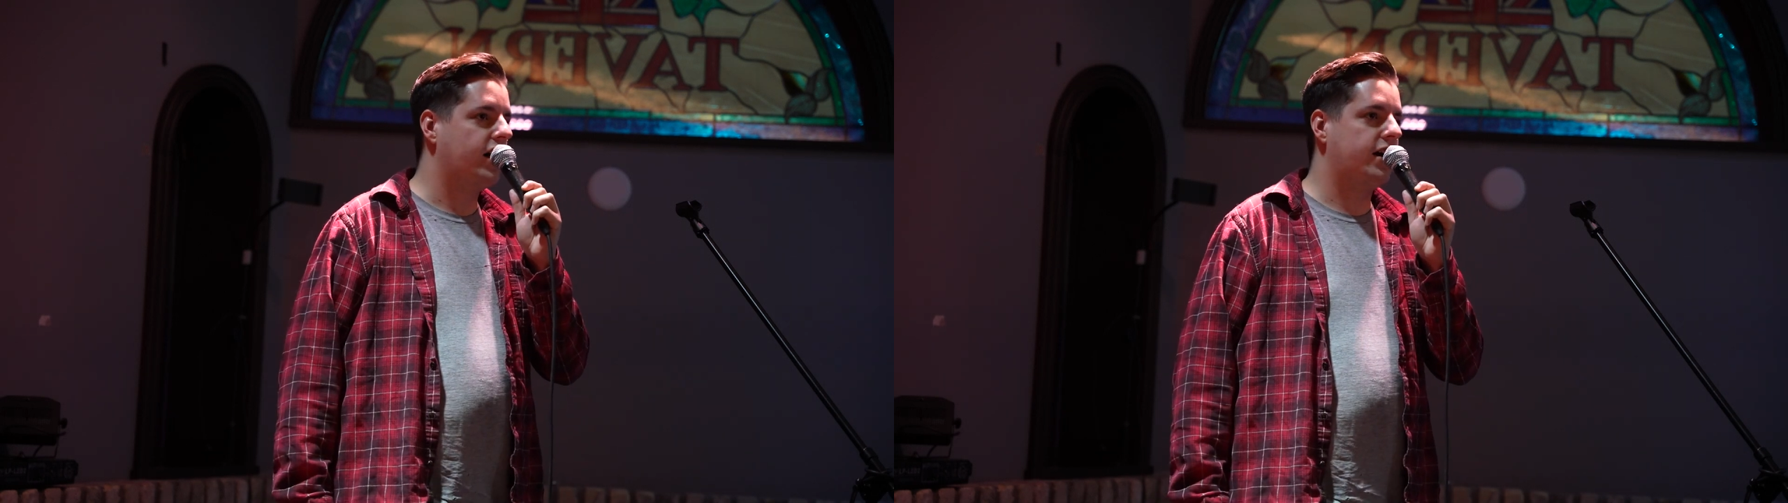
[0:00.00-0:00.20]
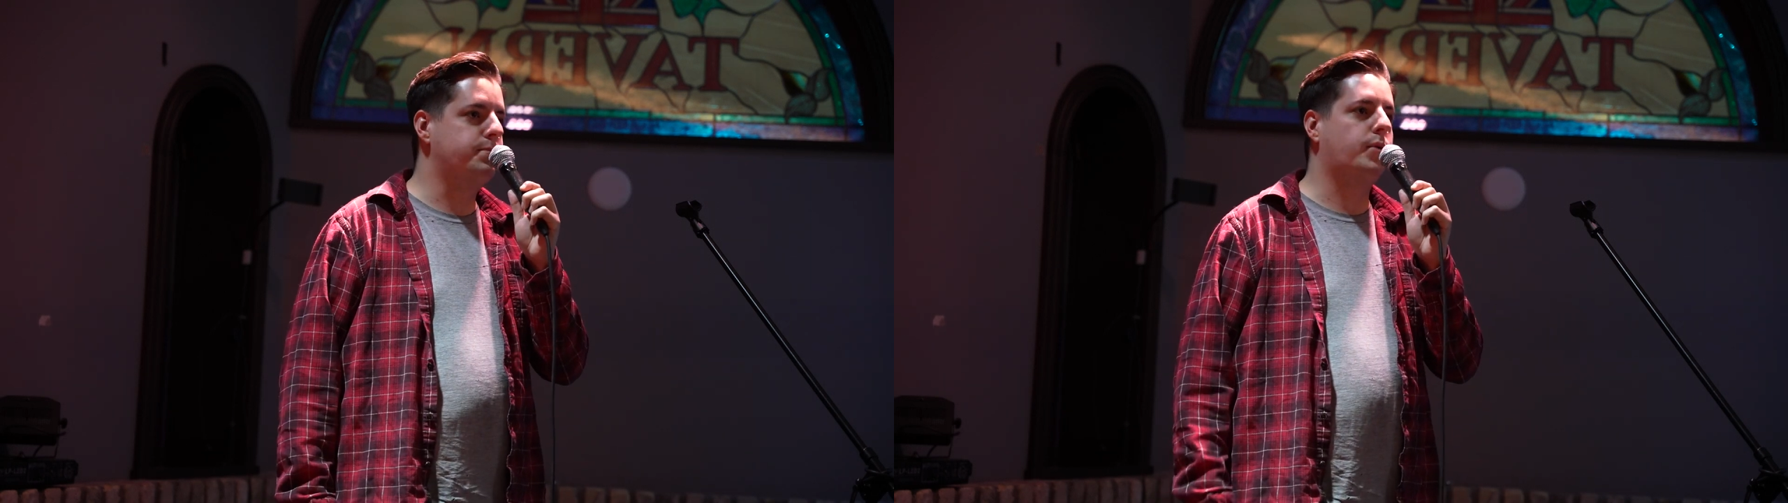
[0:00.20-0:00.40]

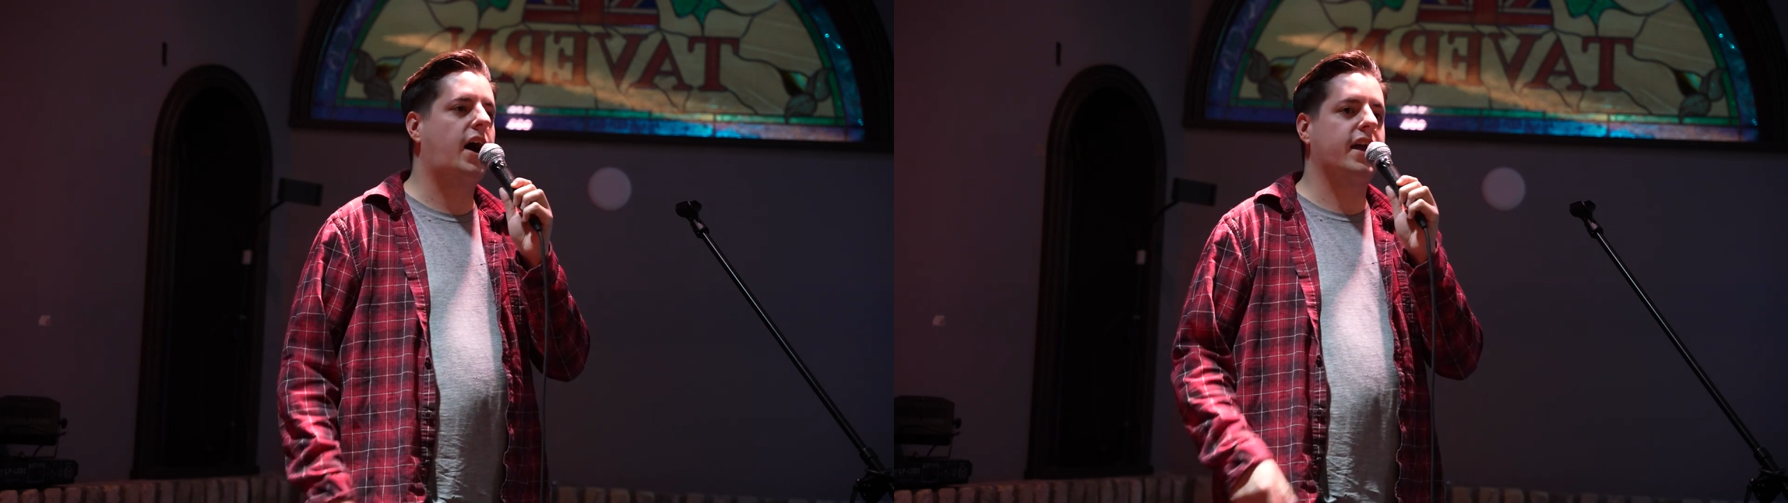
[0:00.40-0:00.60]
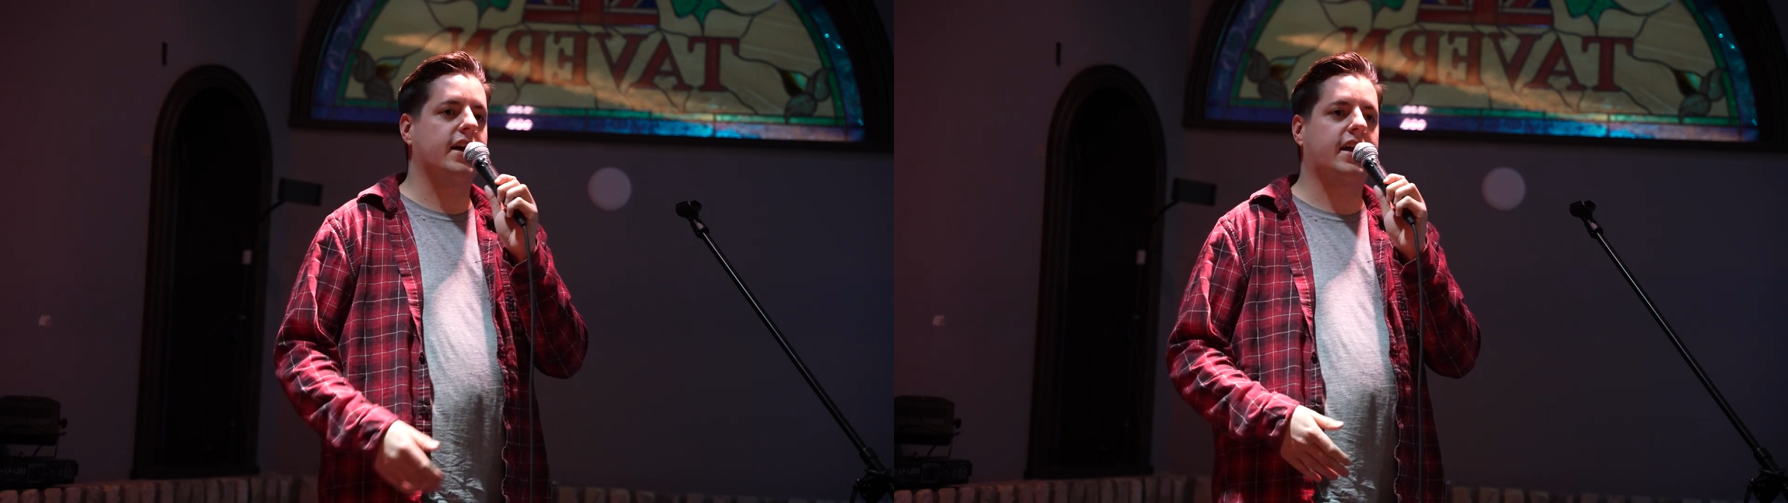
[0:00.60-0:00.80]
and
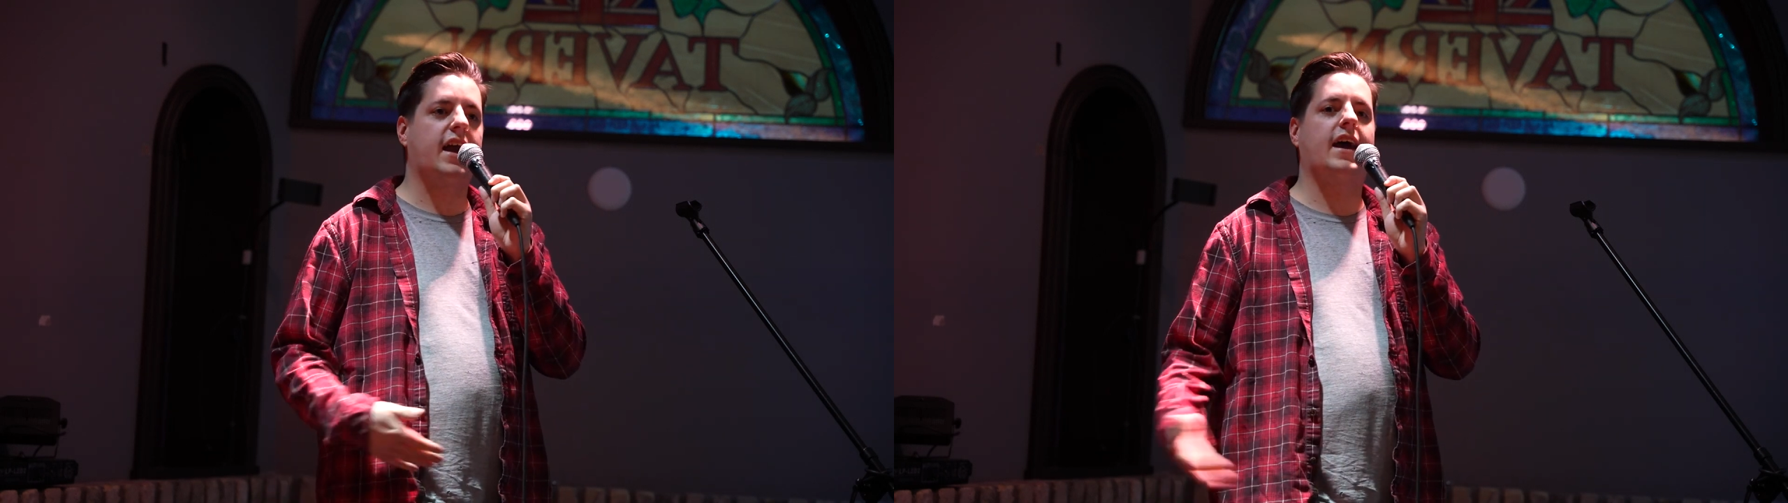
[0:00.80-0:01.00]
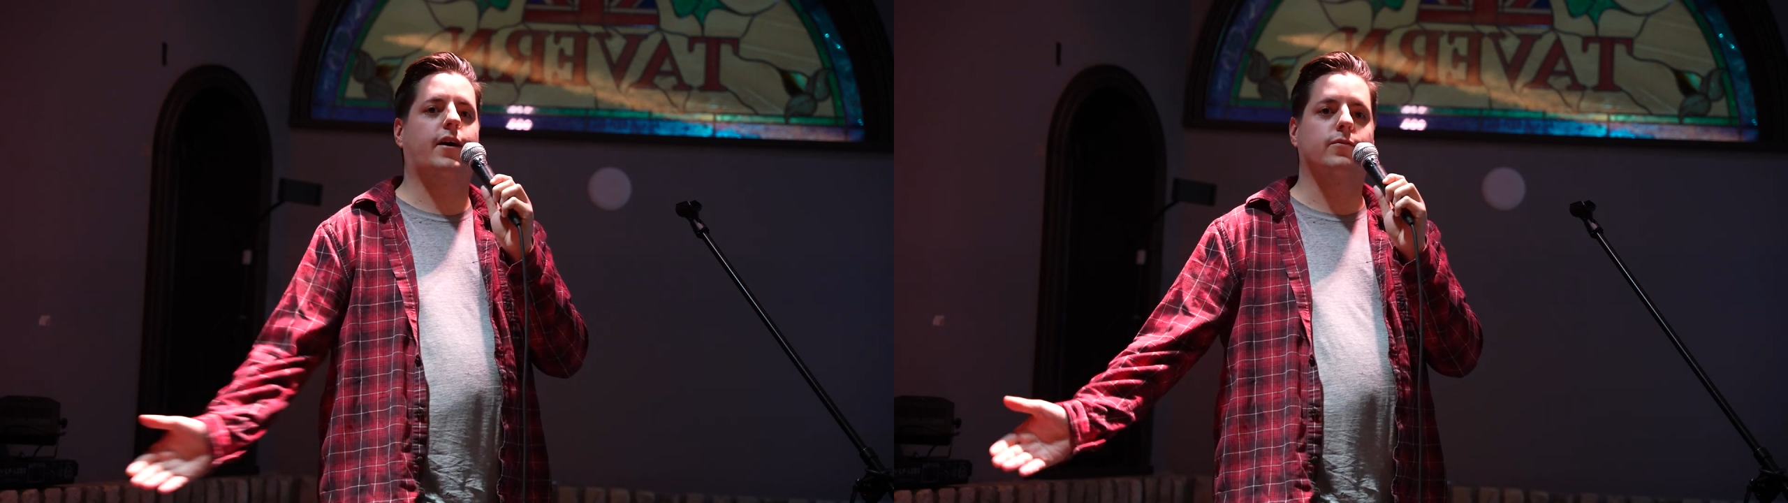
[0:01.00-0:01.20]
buying a
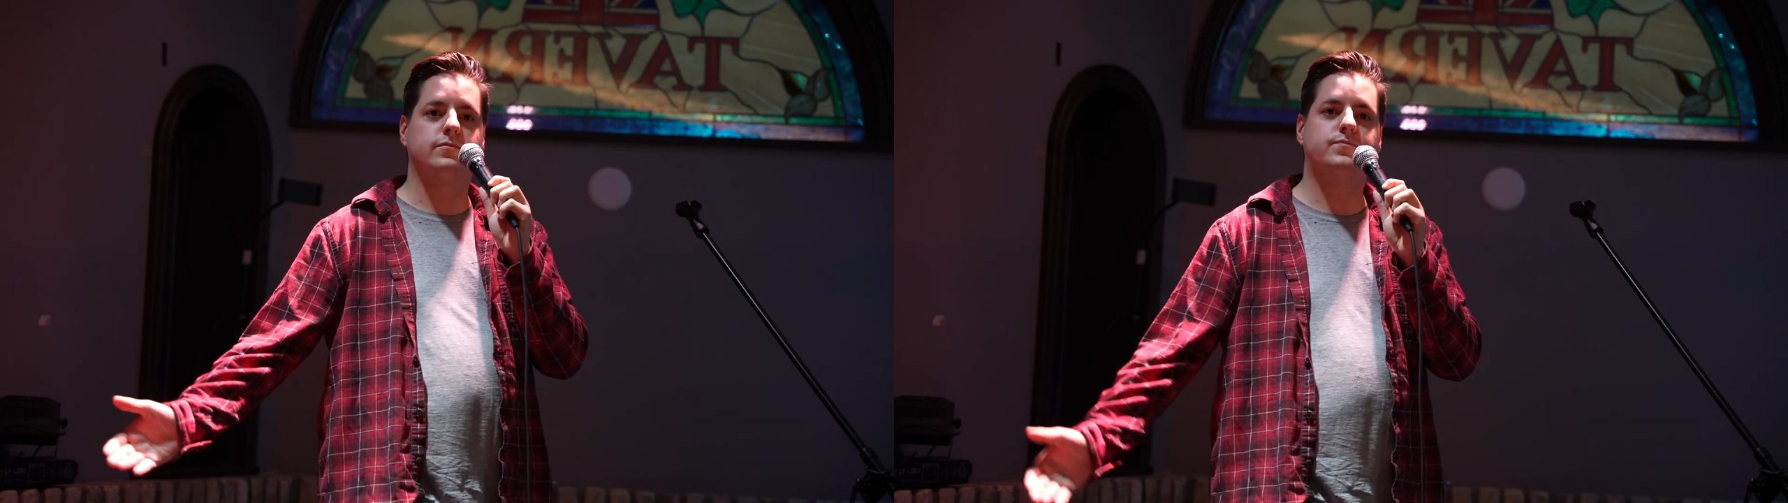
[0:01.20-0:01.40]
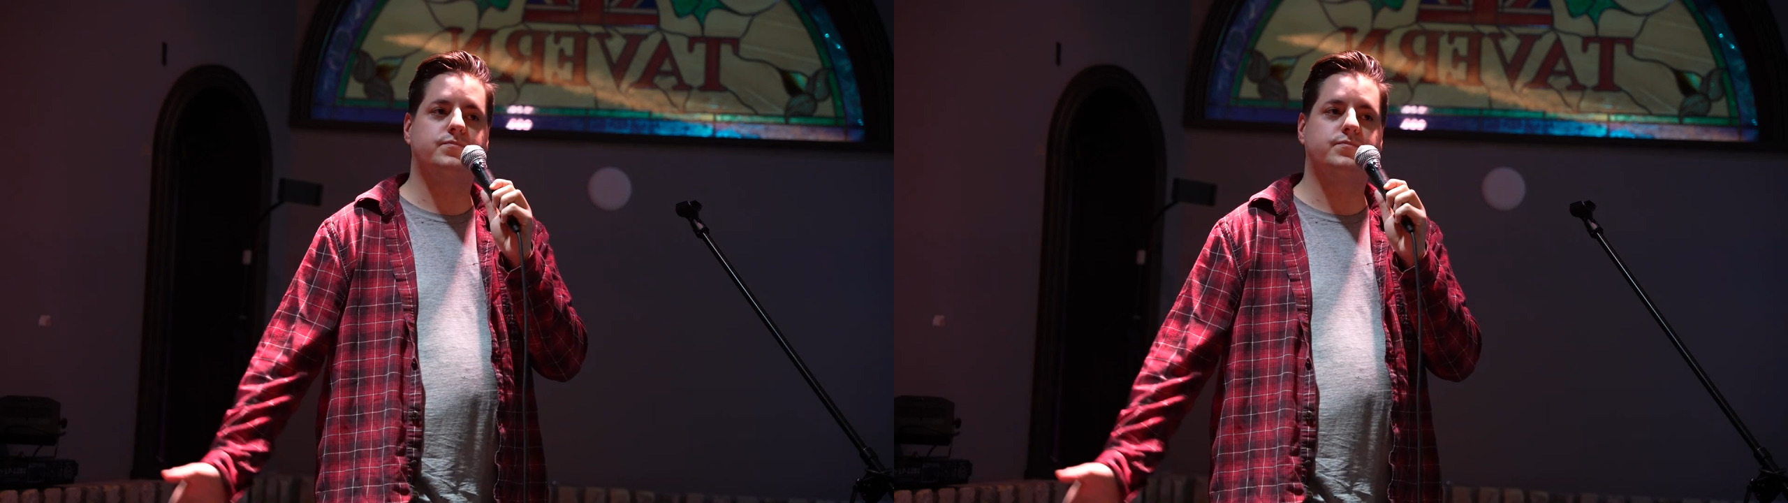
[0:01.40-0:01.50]
cow.